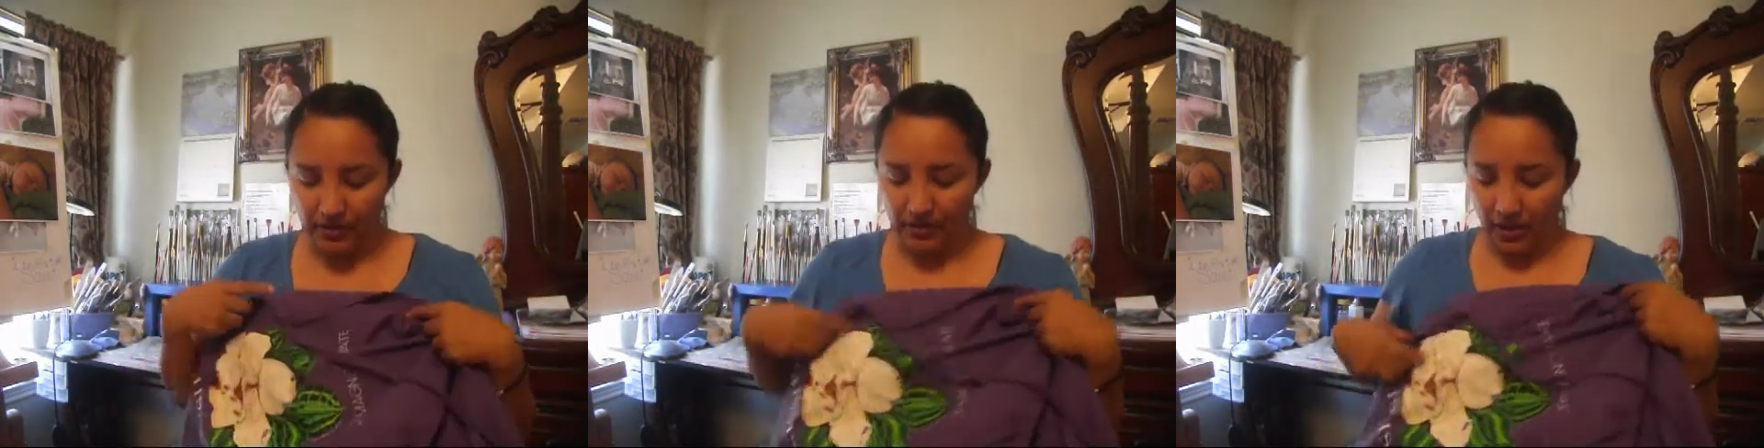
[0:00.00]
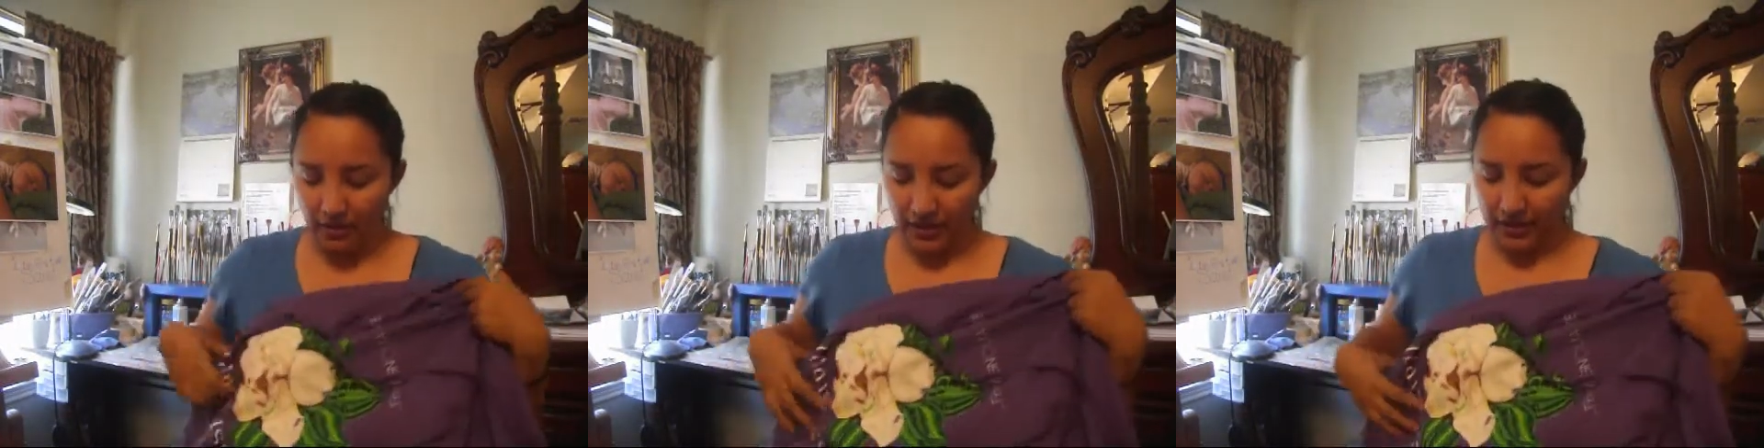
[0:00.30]

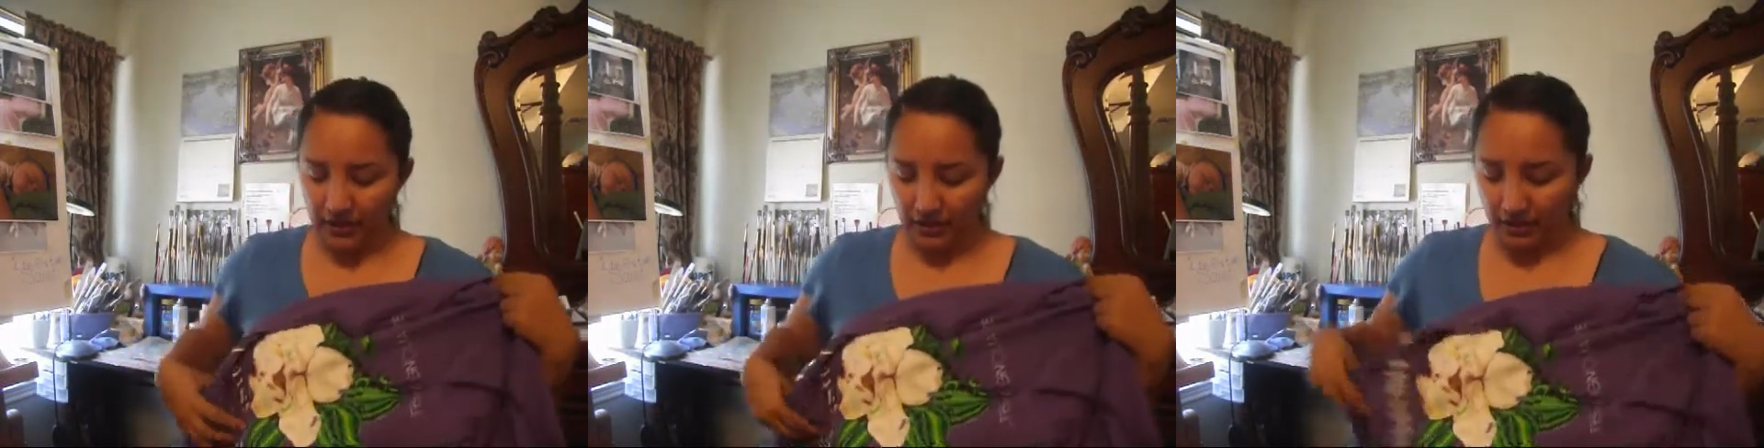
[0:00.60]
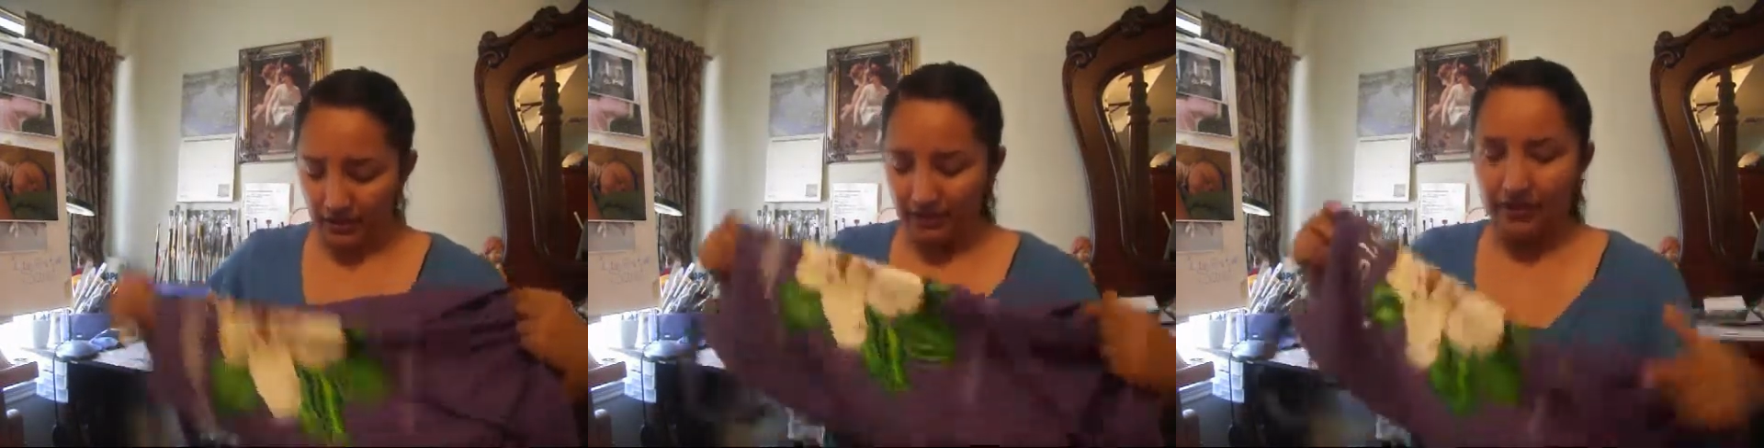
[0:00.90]
That way,
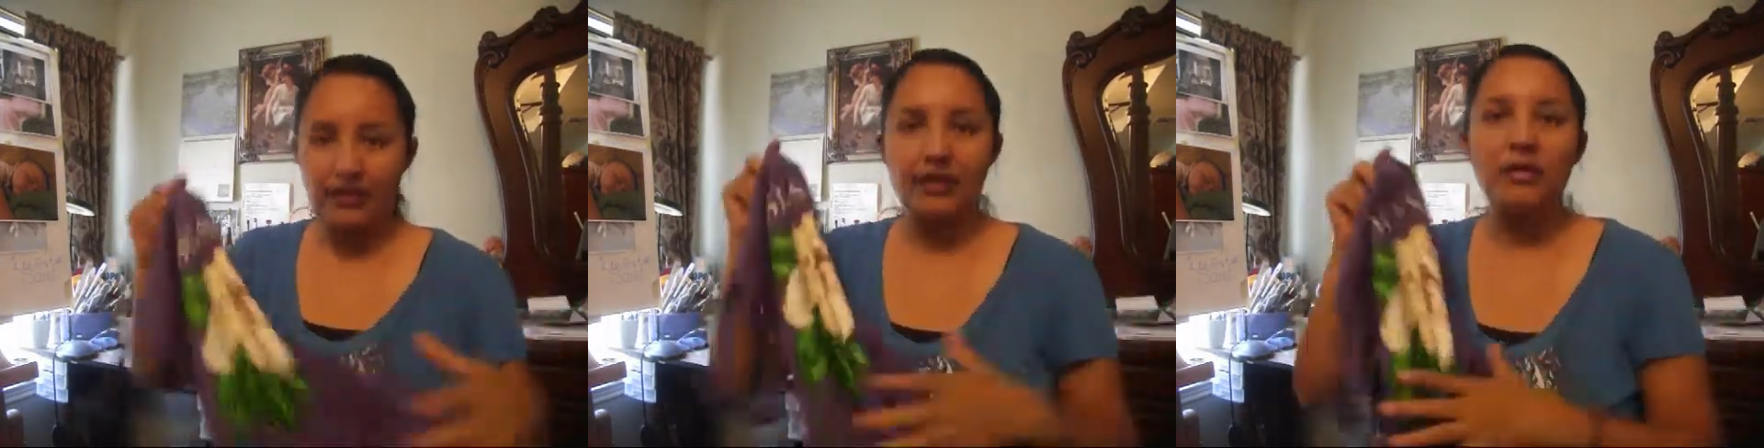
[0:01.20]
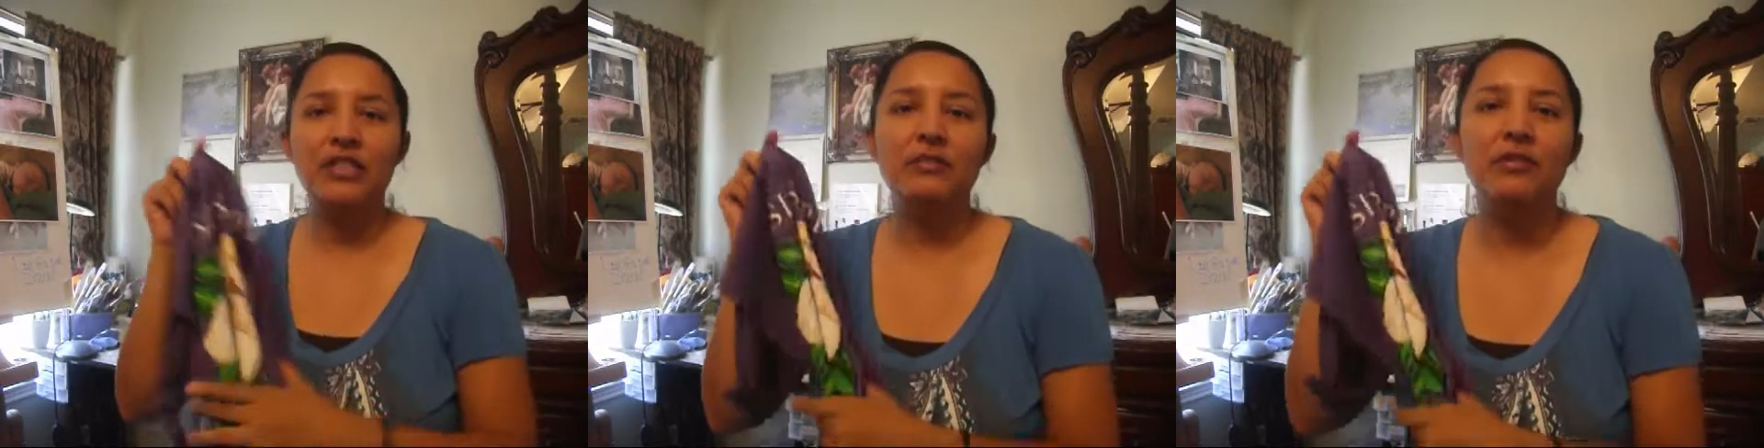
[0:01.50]
as I
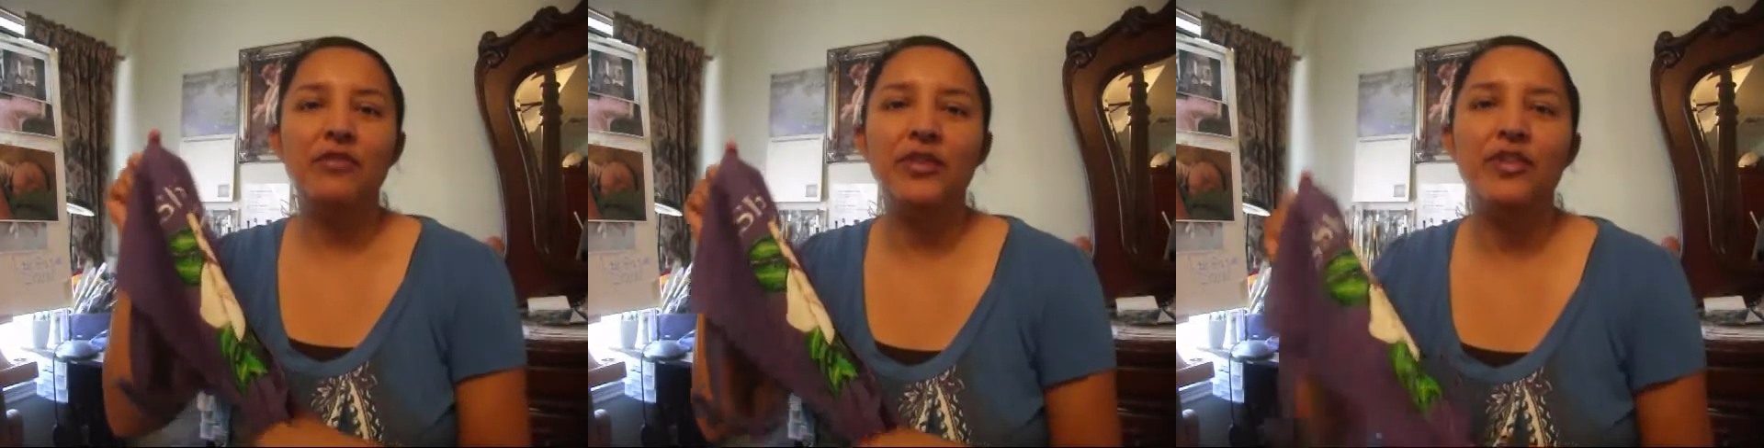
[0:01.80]
mentioned before,